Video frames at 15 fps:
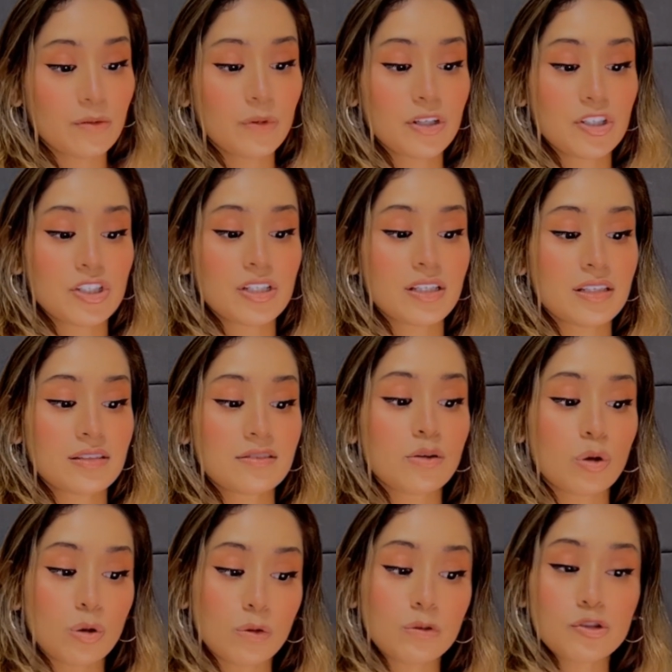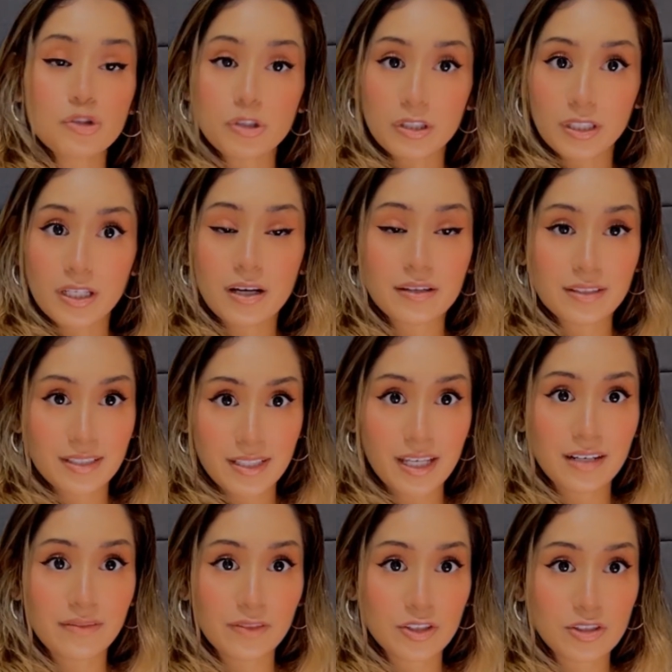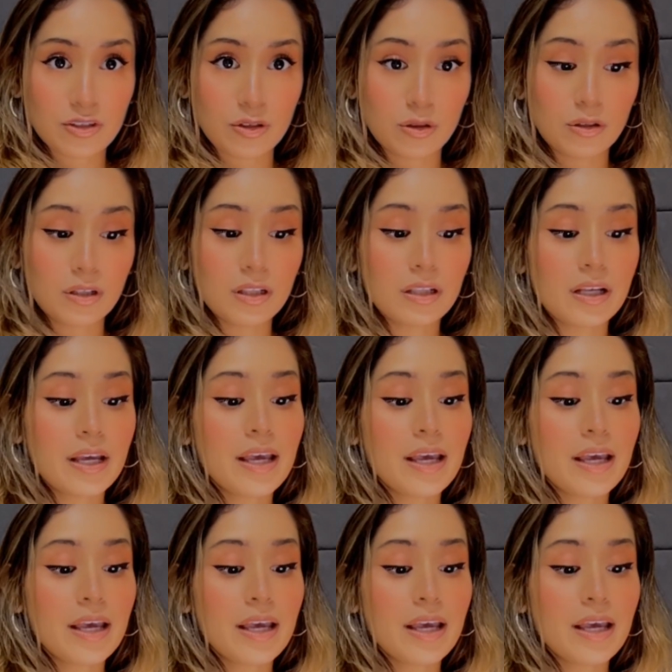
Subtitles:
which is the hole drilling on the side of the skull.